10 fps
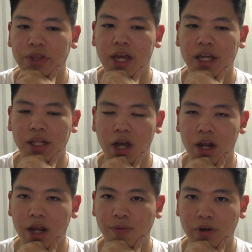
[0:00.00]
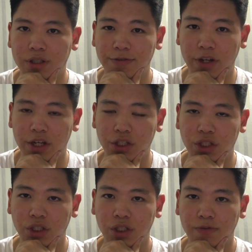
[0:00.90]
think Leon Edwards
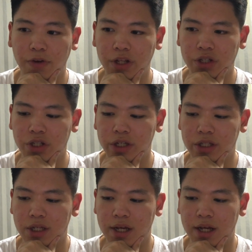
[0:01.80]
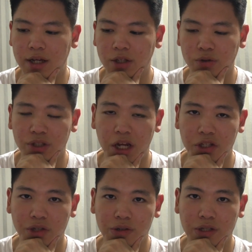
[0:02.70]
finishes Dos
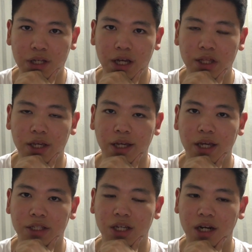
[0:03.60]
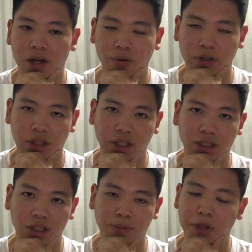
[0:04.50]
Nachos. I think it's gonna go the
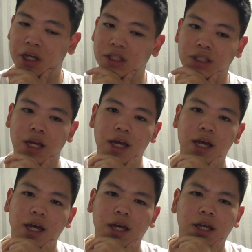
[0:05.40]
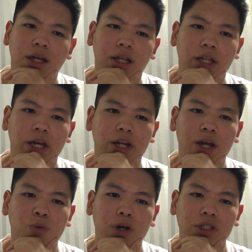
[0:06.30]
distance because Leon
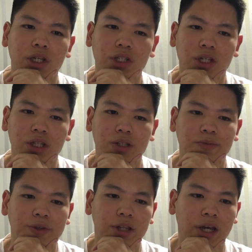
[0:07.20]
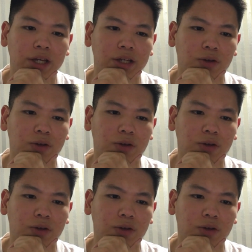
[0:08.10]
Edwards, he's on like